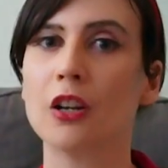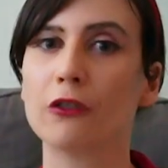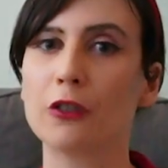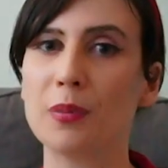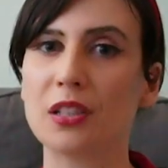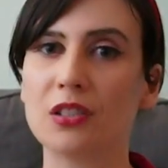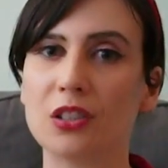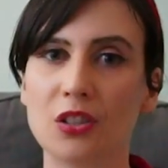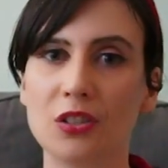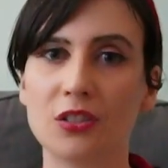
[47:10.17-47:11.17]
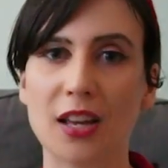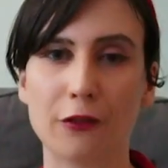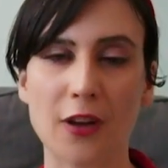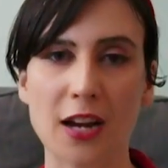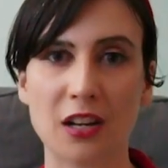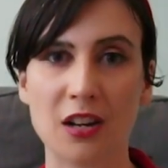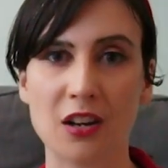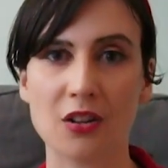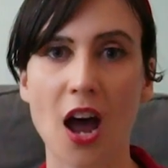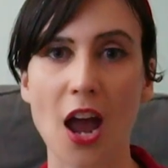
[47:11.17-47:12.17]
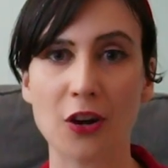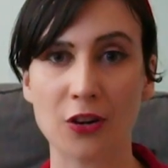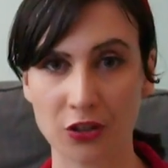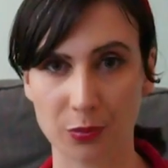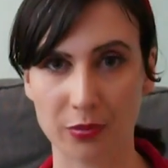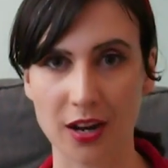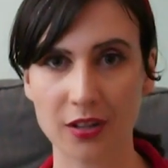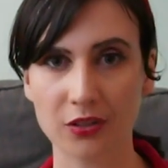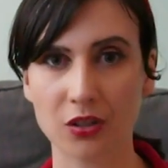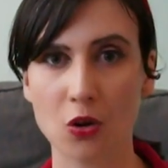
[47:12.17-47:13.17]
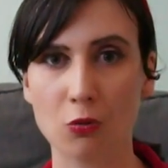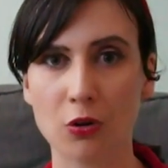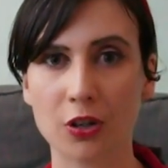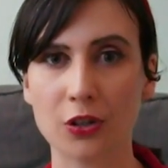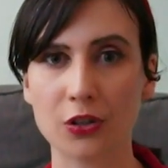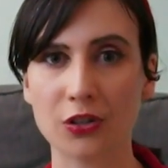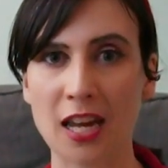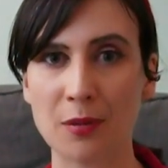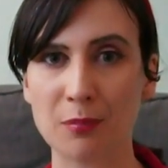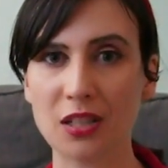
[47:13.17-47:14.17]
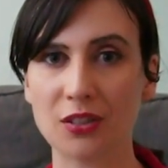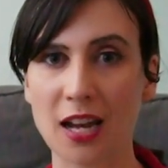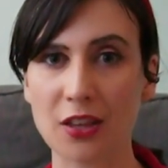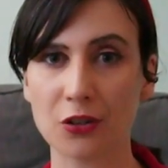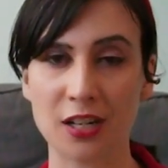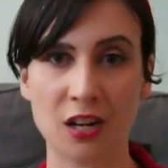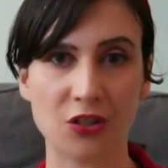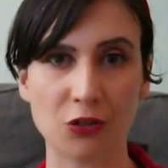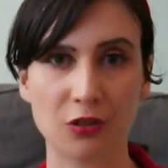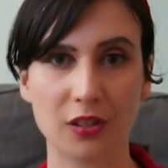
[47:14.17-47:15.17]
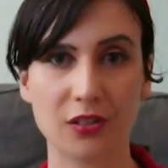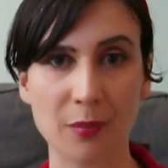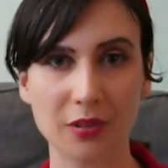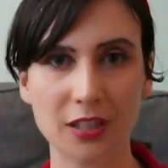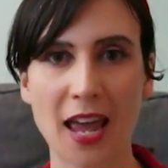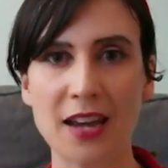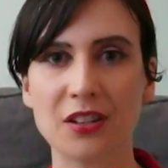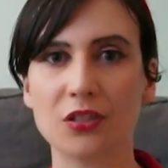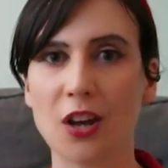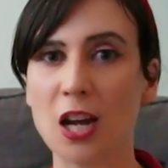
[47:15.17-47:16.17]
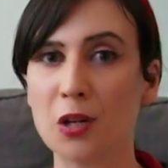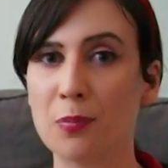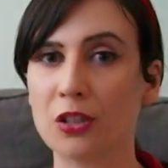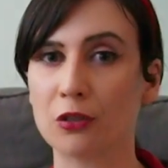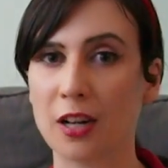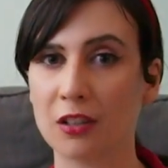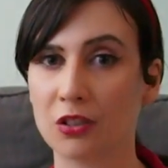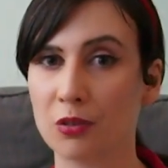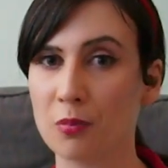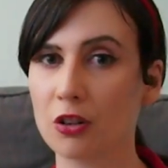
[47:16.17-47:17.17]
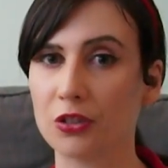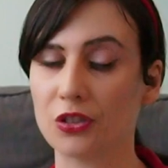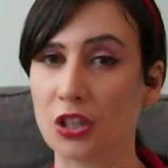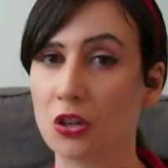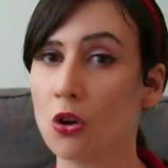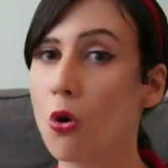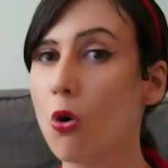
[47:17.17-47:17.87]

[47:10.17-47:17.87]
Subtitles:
For big decisions that affect an entire enterprise, workers can meet together in a general assembly and decide by direct democracy,